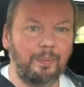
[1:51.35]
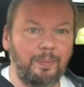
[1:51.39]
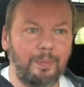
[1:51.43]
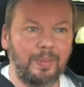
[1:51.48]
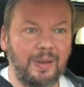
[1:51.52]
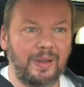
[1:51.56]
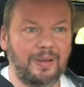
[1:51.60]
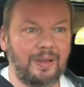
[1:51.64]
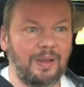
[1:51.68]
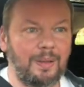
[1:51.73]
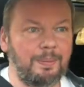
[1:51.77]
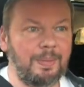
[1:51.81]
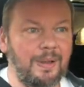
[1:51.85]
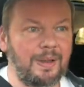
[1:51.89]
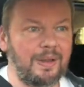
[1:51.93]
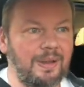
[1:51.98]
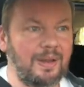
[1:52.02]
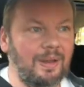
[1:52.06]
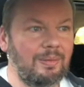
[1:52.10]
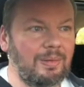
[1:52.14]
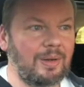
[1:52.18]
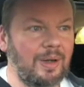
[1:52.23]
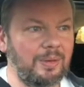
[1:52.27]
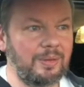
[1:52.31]

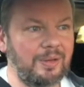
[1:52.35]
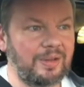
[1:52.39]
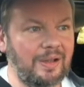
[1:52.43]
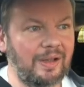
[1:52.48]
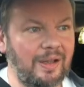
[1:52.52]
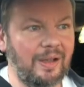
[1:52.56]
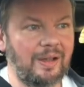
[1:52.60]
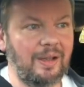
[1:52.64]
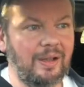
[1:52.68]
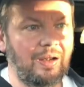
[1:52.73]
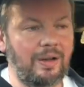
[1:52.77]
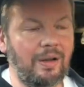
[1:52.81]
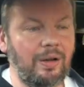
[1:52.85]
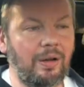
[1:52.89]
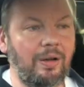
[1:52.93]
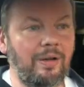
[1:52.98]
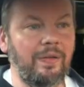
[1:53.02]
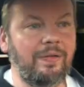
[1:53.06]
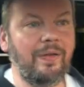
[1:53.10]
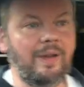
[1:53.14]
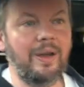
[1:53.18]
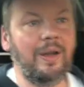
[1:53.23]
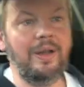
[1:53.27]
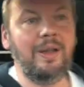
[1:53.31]
Busy roasting
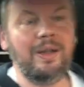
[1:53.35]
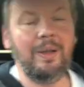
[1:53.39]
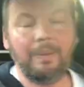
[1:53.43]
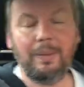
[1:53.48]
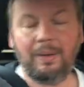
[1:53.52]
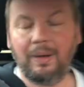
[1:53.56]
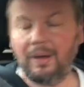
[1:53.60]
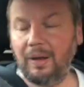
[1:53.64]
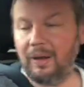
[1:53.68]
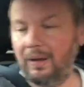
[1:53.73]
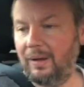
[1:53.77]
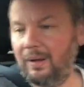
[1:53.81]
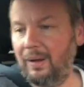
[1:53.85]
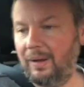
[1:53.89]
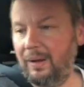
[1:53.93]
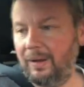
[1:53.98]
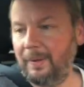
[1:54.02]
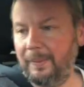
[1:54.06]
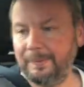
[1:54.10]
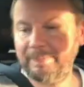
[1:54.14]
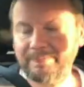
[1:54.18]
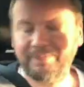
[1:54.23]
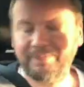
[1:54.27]
coffee, yeah,